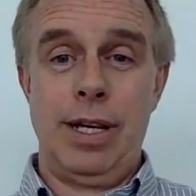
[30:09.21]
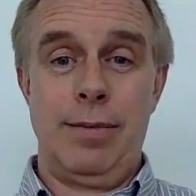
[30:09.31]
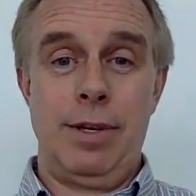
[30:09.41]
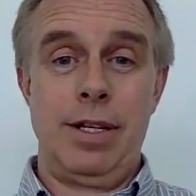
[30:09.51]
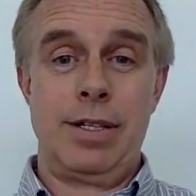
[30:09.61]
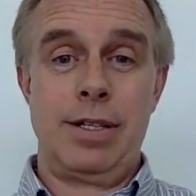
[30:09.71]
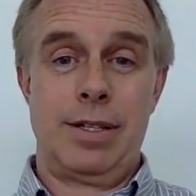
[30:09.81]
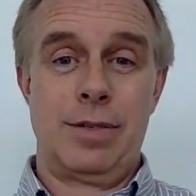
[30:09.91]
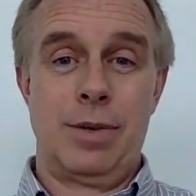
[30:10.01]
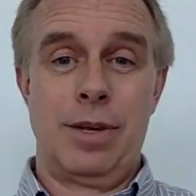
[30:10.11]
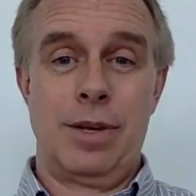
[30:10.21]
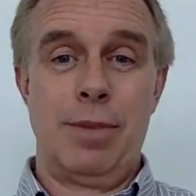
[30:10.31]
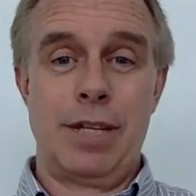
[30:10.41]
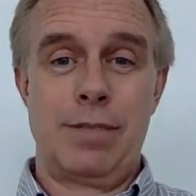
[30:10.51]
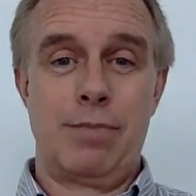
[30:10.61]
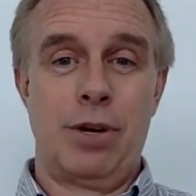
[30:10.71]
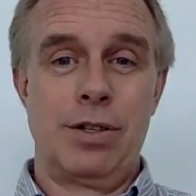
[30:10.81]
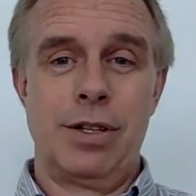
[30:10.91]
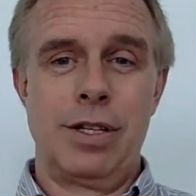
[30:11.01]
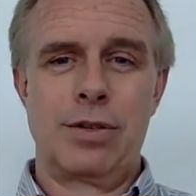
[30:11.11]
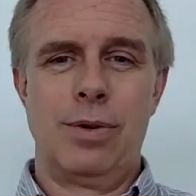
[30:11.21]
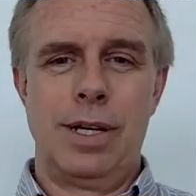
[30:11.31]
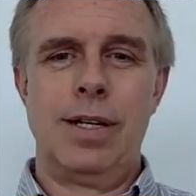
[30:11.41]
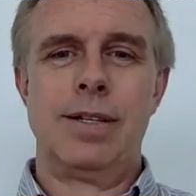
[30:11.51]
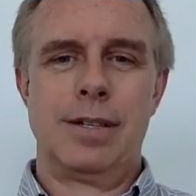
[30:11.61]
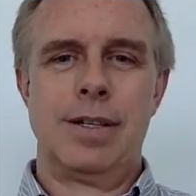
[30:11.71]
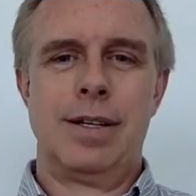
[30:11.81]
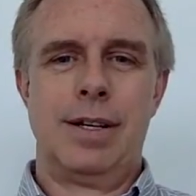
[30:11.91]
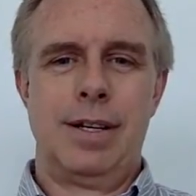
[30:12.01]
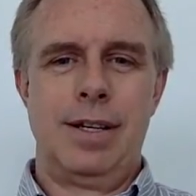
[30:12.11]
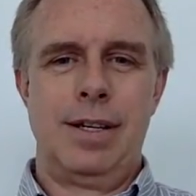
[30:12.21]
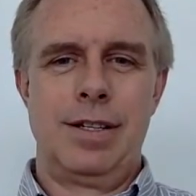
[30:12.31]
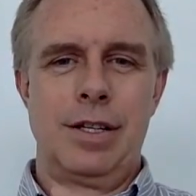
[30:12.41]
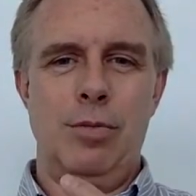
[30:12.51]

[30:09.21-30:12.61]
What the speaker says: I mean, it's one of the best parts of this coin is the